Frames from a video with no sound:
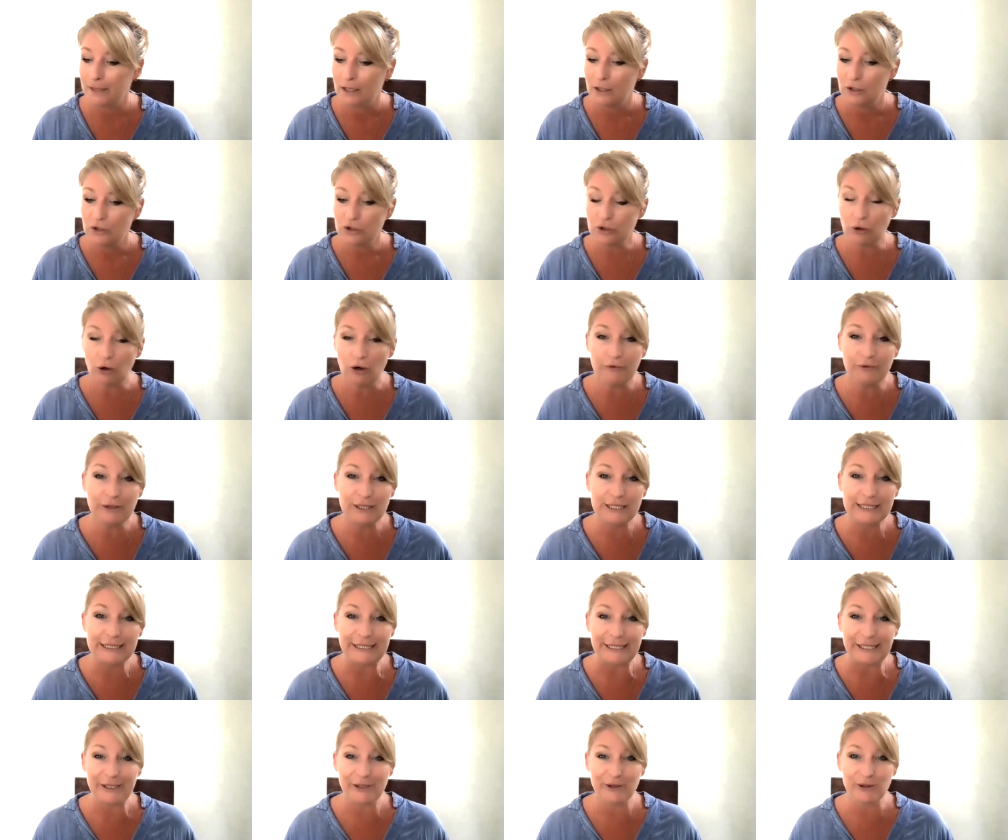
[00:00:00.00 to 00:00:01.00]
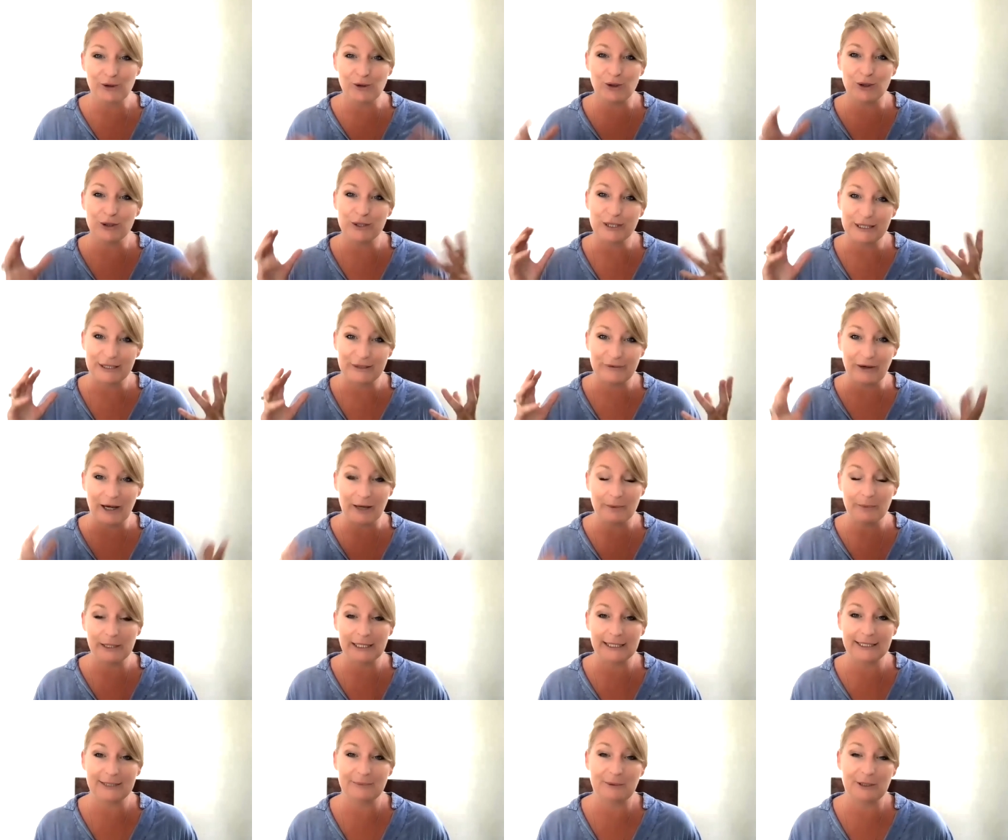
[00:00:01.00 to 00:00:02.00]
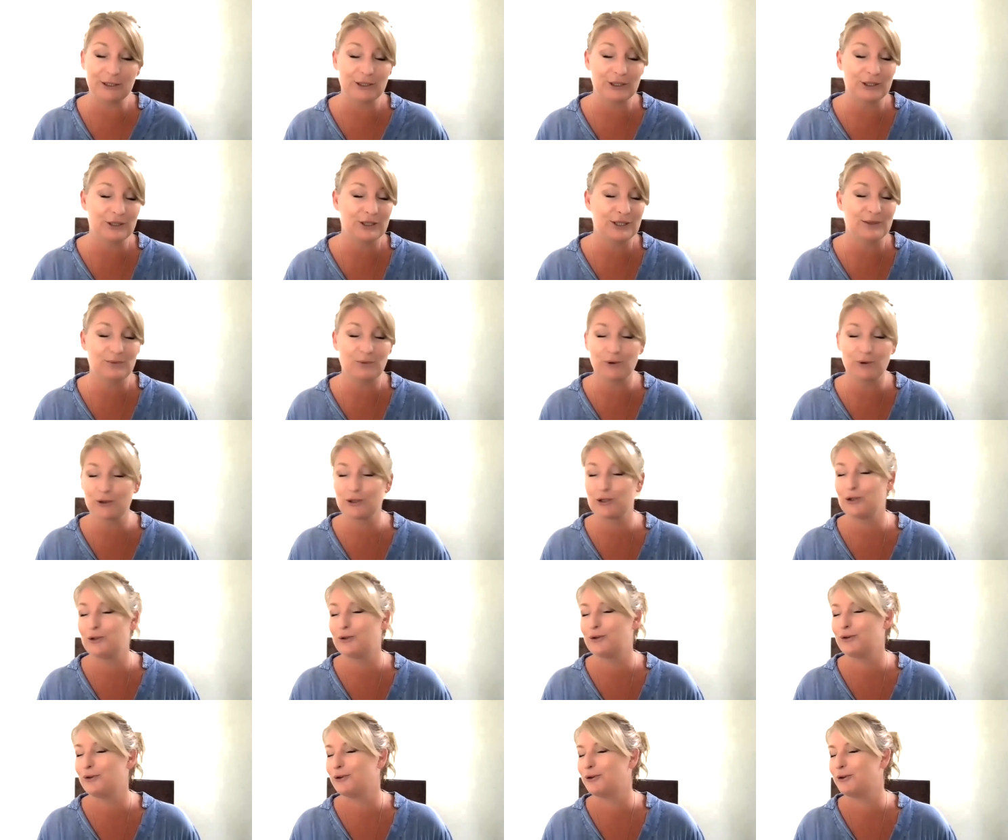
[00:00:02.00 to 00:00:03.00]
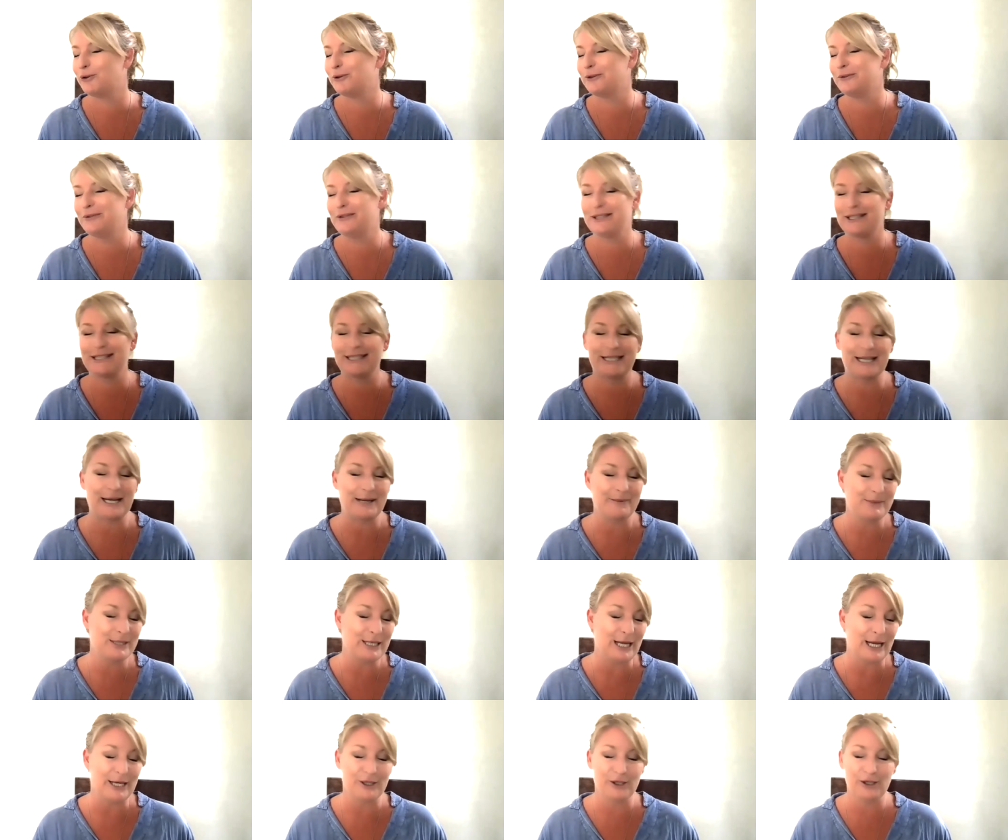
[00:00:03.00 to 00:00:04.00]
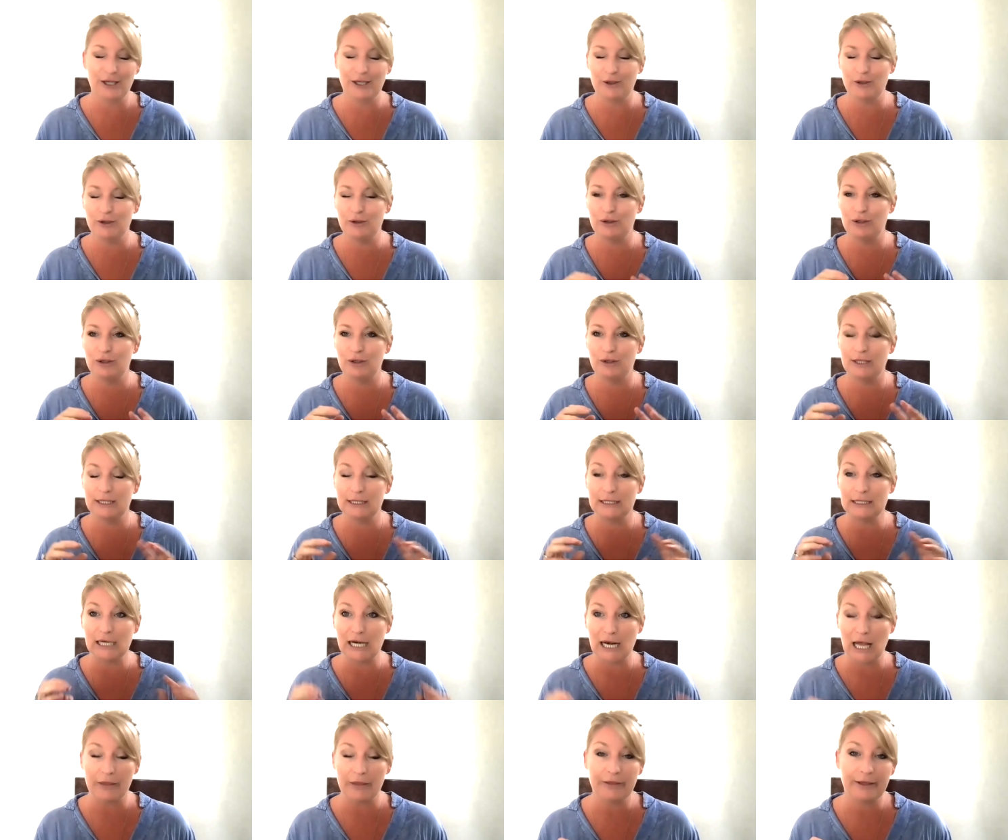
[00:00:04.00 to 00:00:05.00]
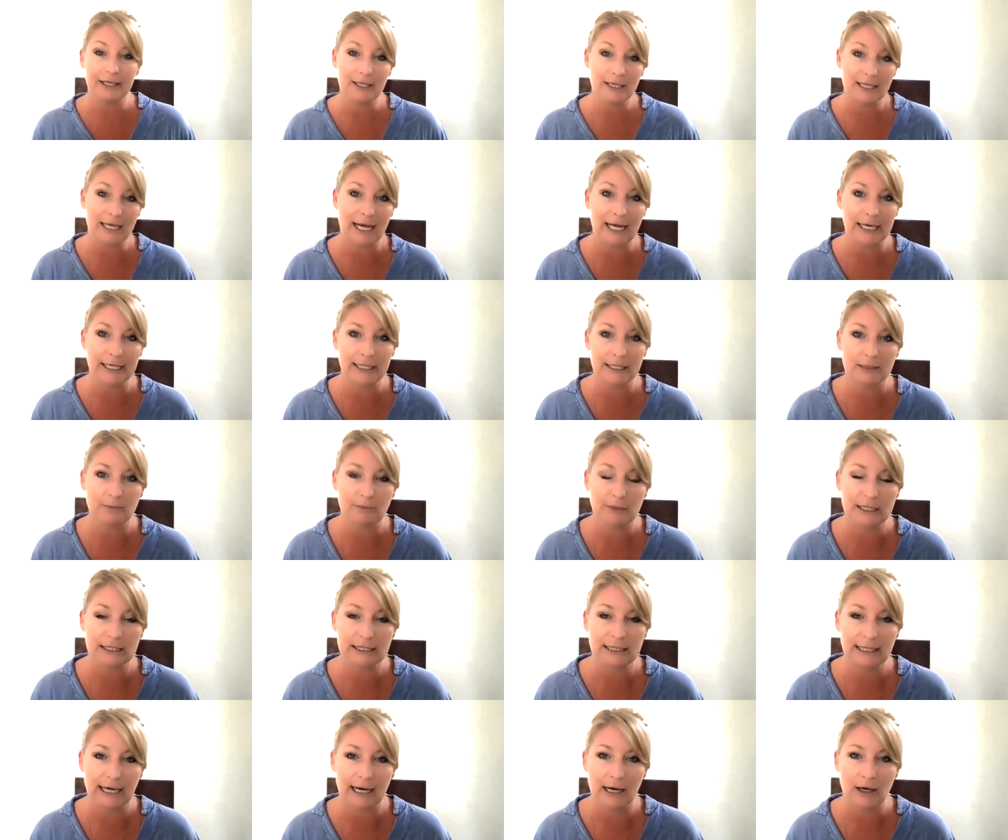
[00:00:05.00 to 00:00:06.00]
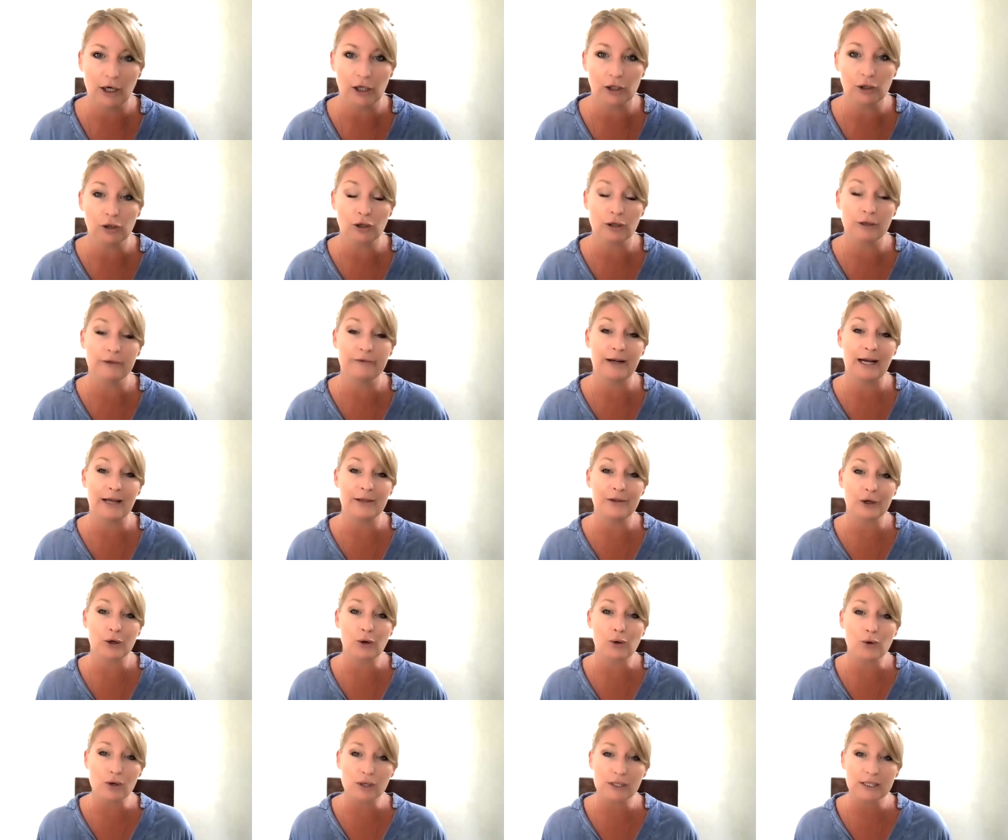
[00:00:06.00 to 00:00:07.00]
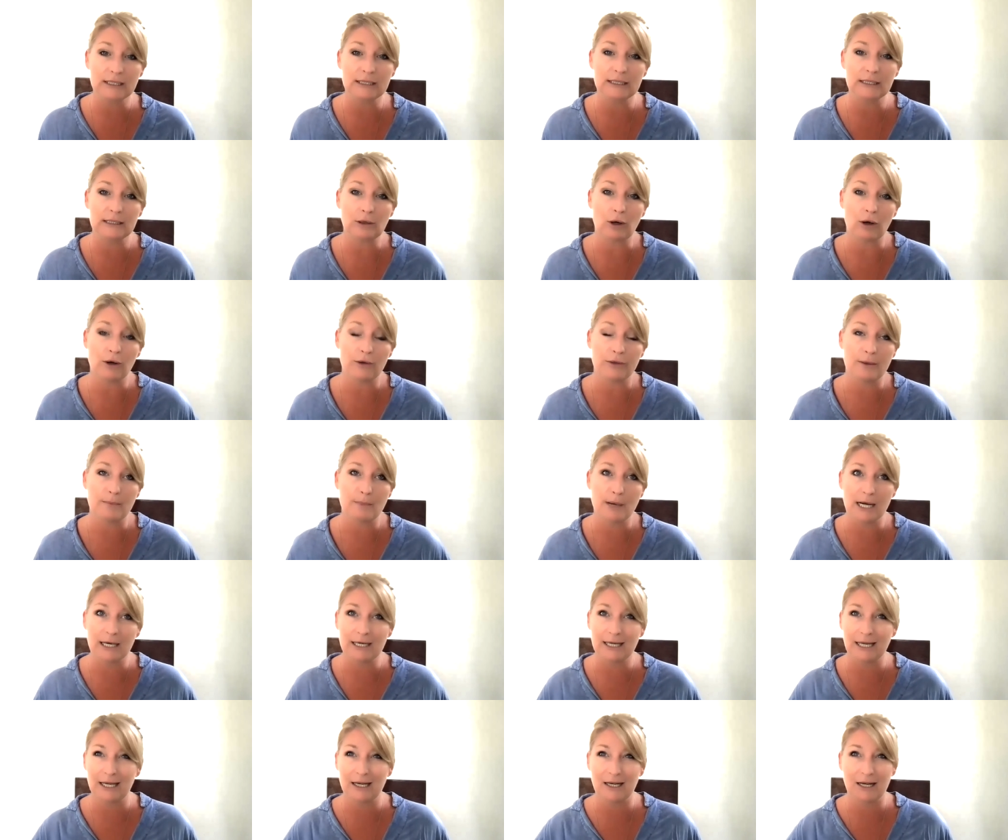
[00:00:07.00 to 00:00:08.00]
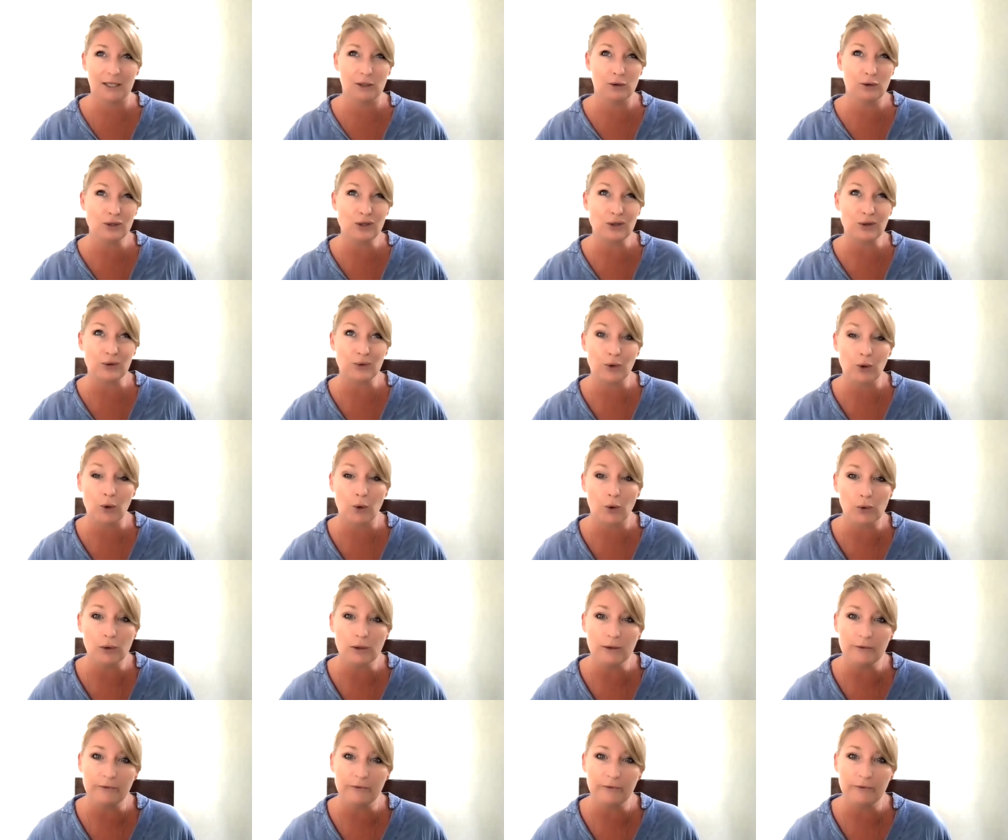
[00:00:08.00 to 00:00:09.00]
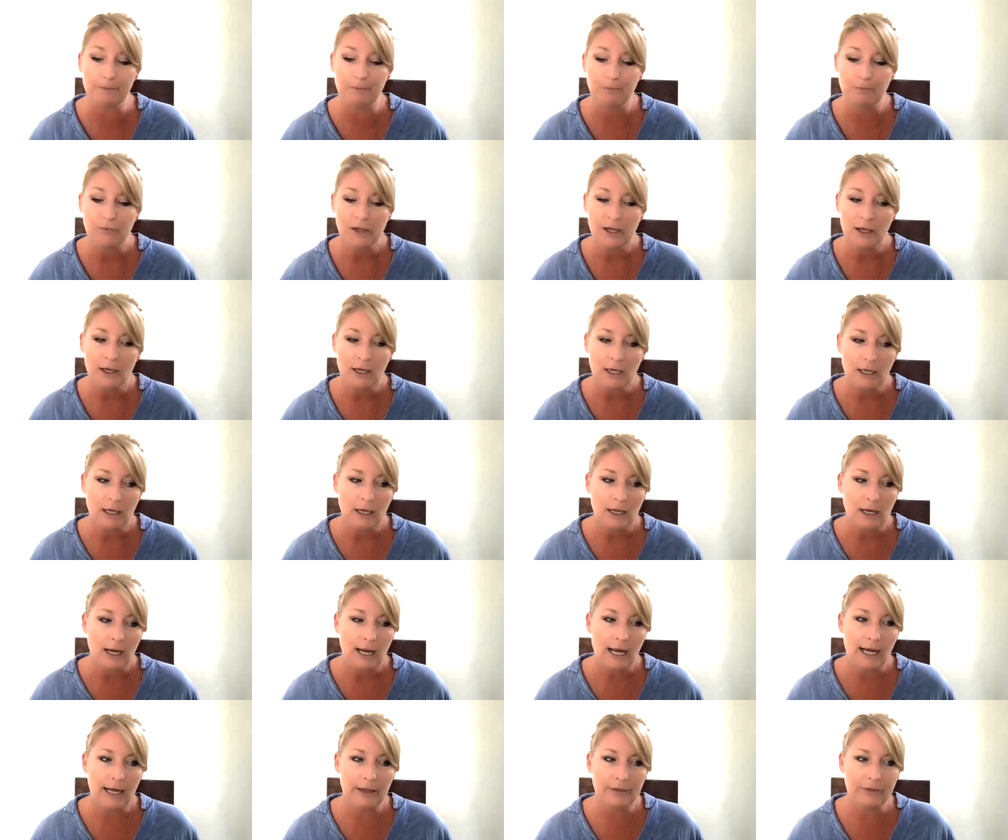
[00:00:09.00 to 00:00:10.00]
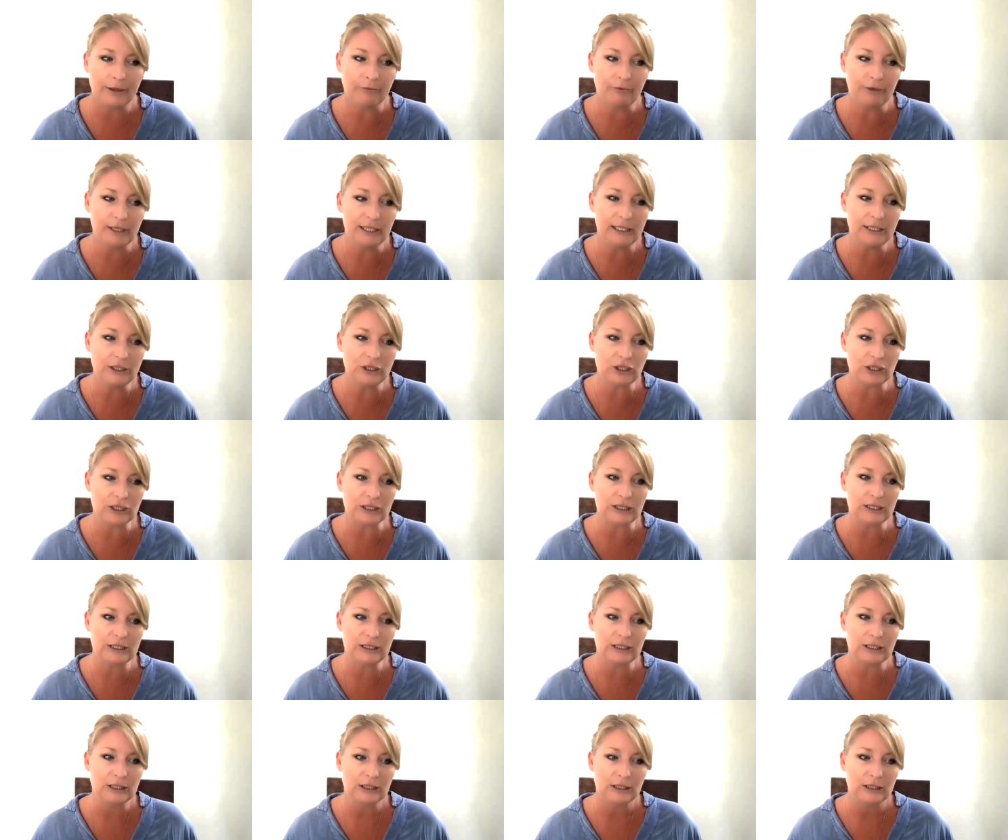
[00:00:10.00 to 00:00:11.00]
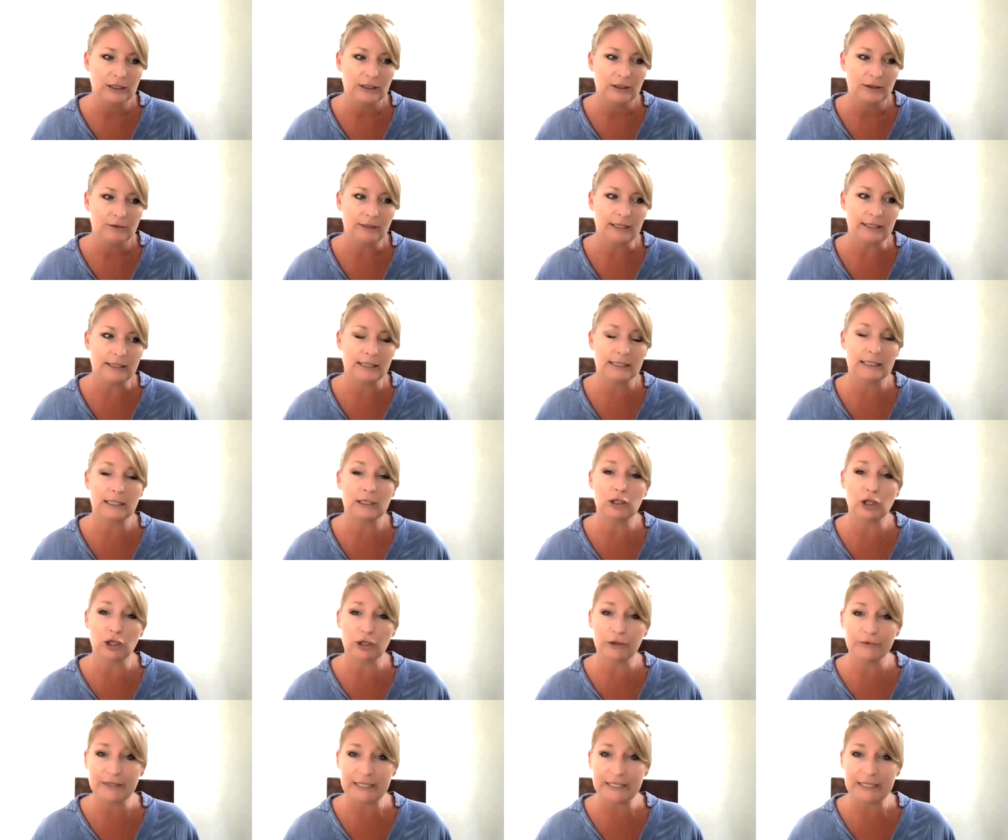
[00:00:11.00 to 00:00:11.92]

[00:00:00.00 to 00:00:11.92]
So obviously the course is fabulous because it just walks you through all of the steps, and there's nothing that is missed out. A lot of other courses on the market, and I looked through all of them, they really but there's a lot of